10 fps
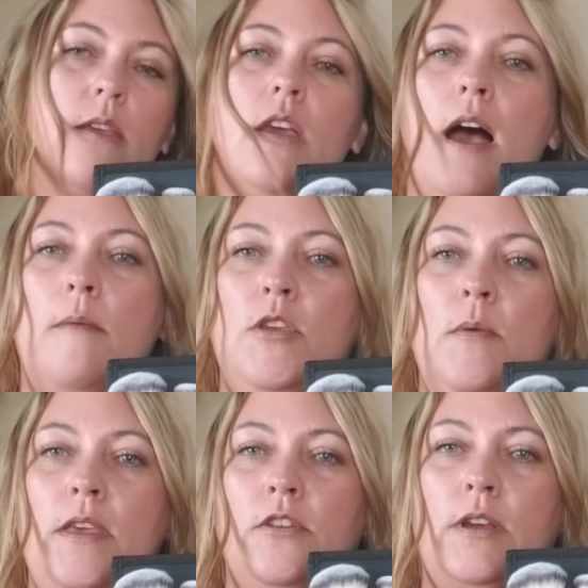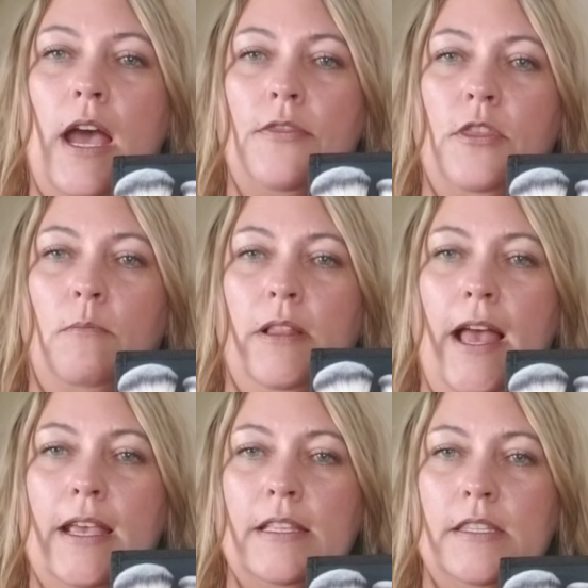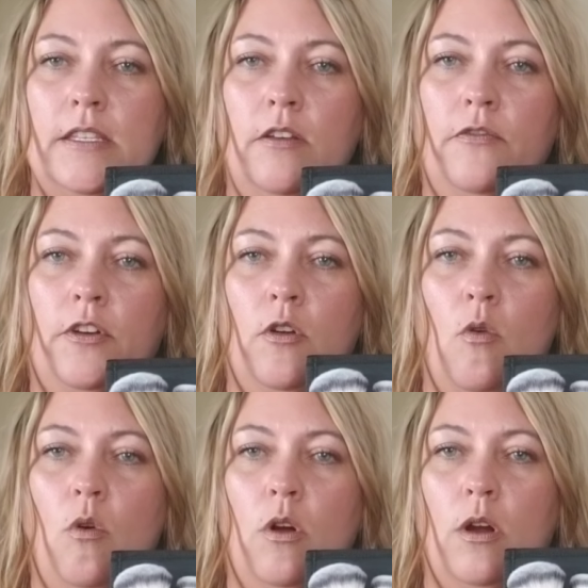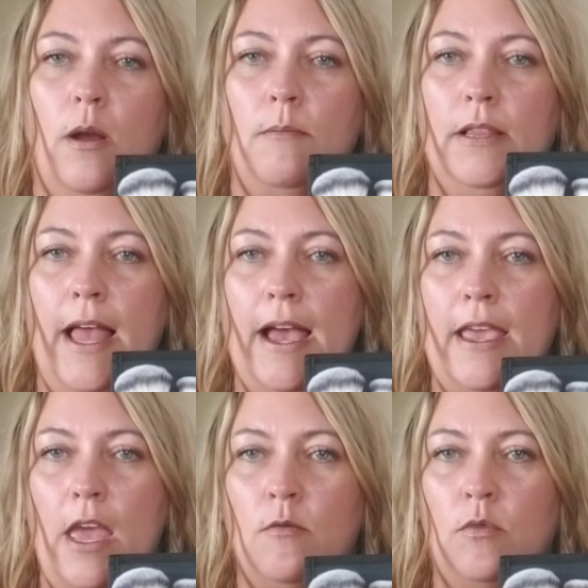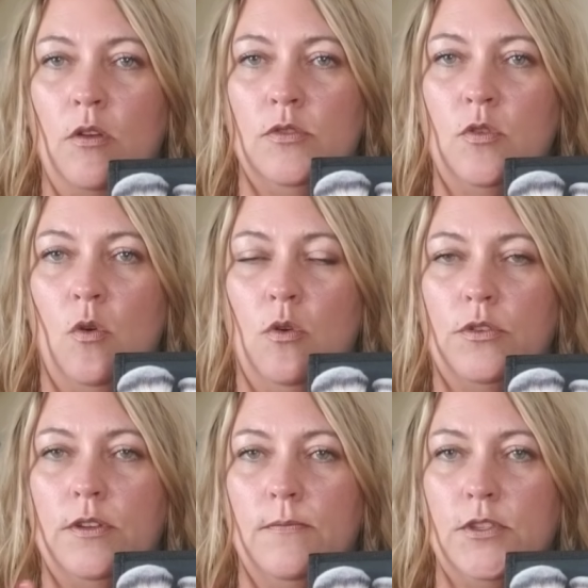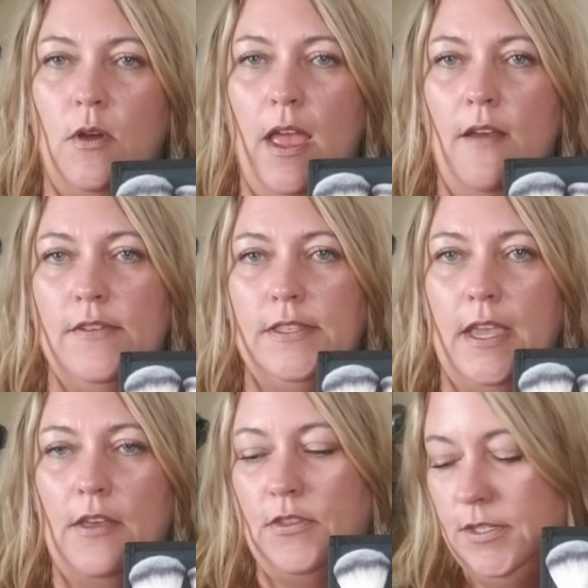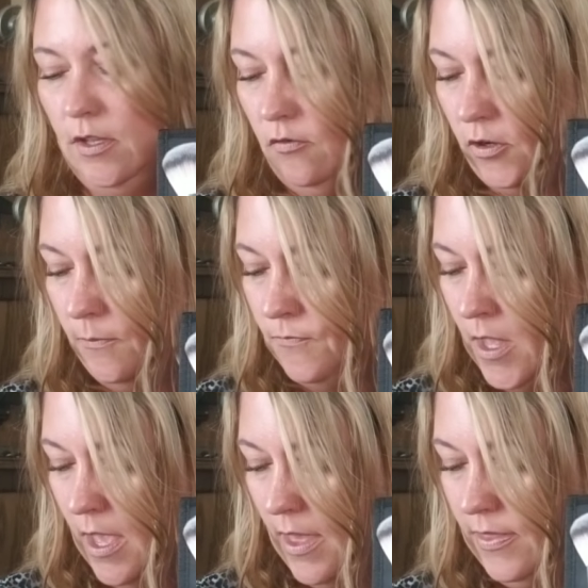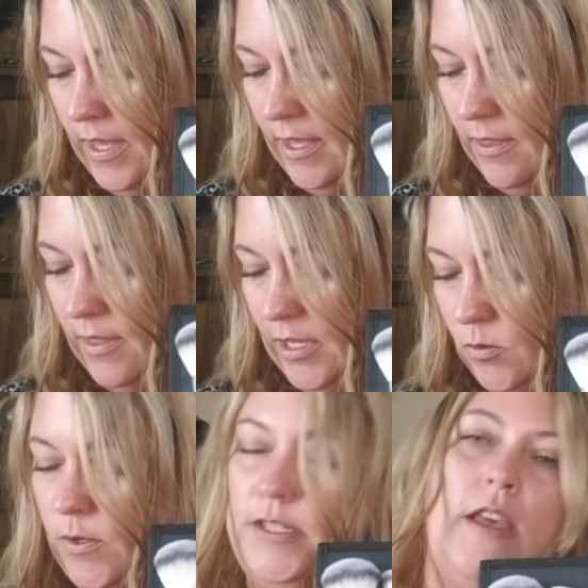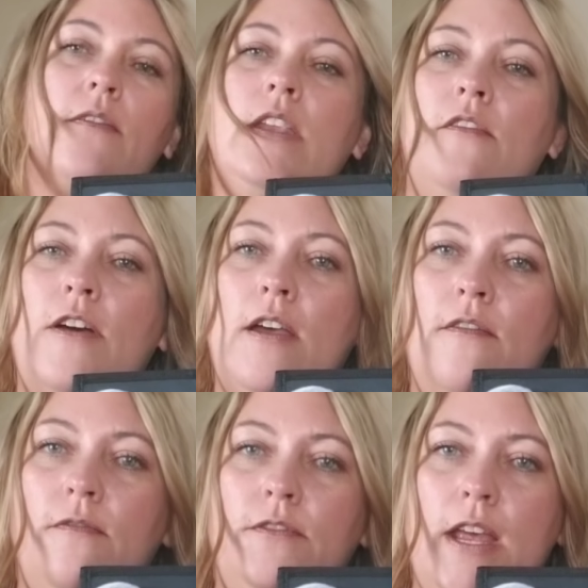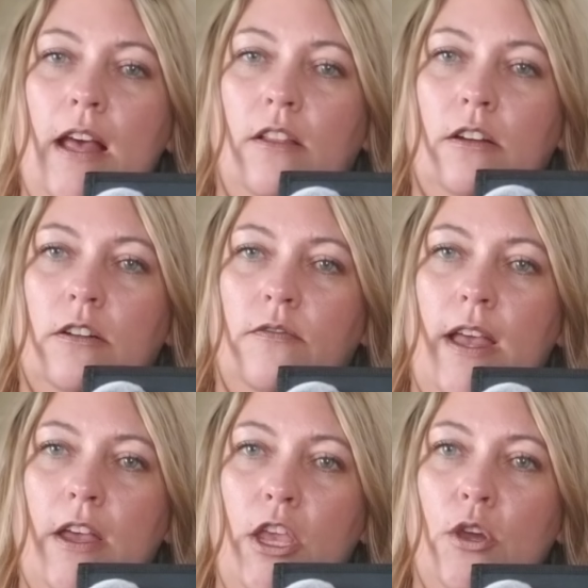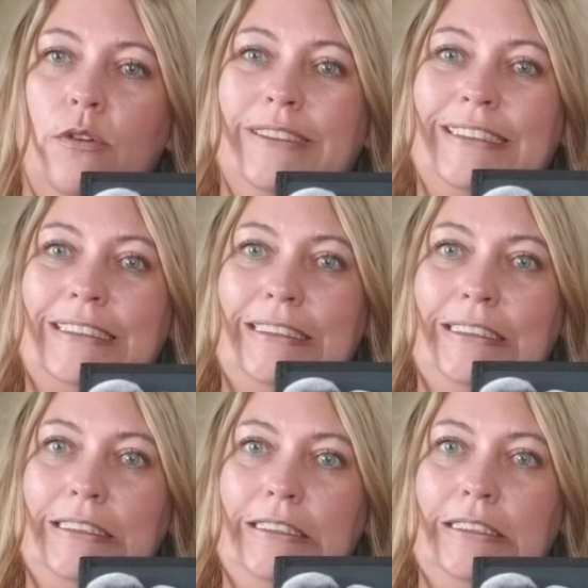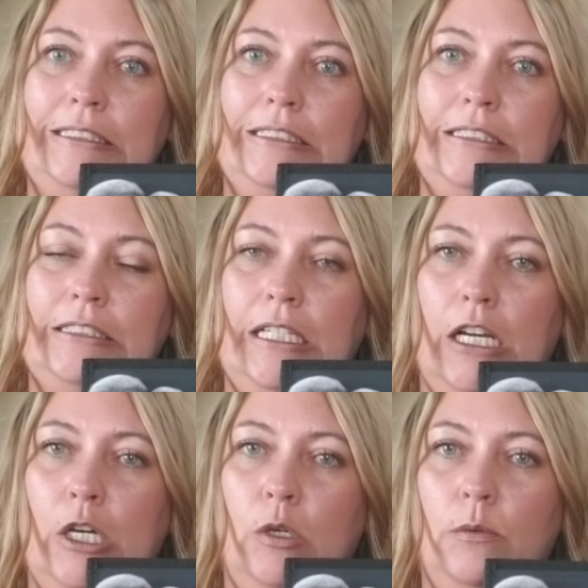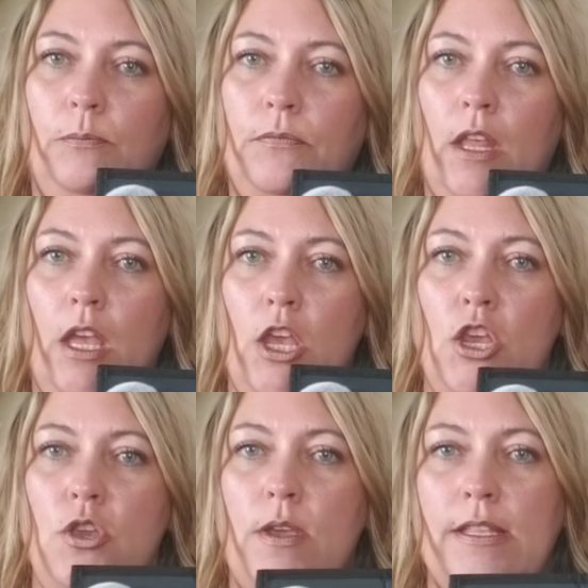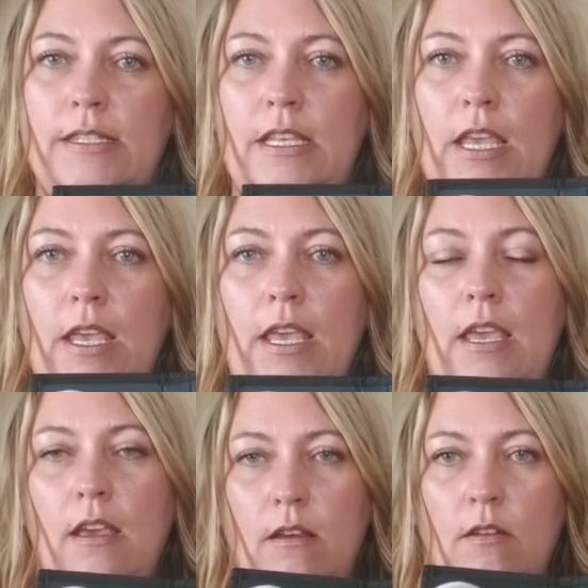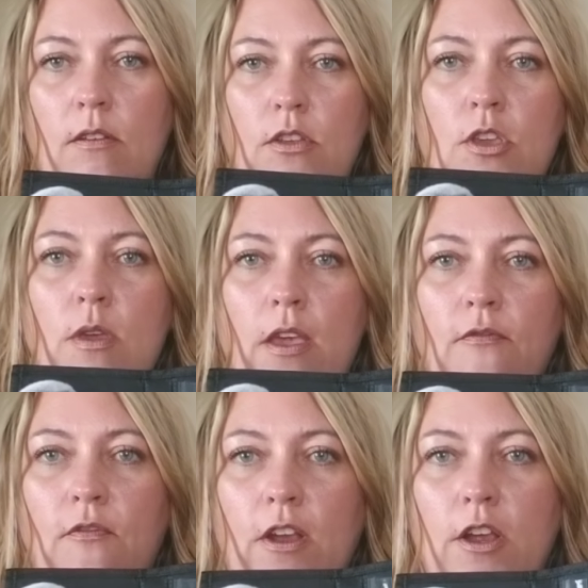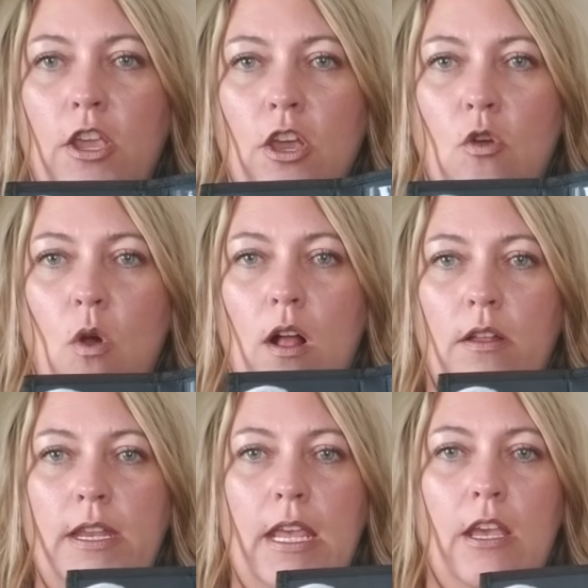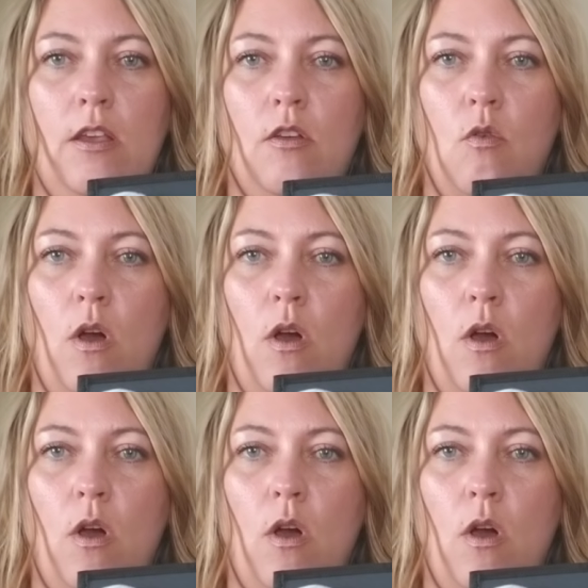You either got the black and silver or a black and rose gold. So I obviously got the silver. This was $75 value. So You can see you get very good quality